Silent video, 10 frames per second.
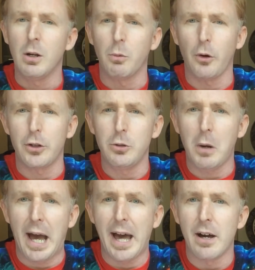where
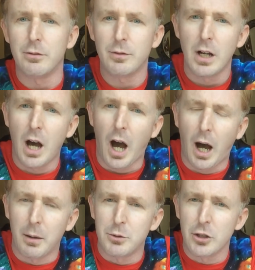you have
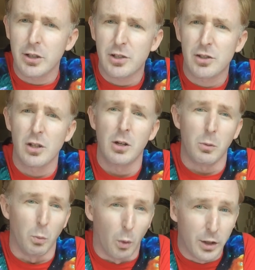objects,
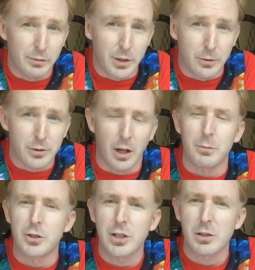one of those
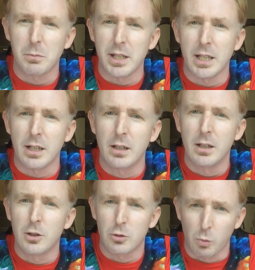objects being
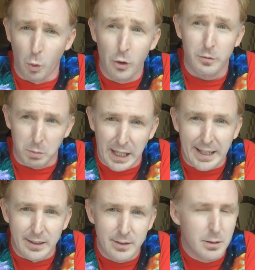dwarf
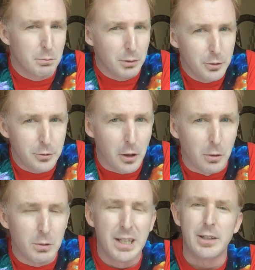planet Pluto.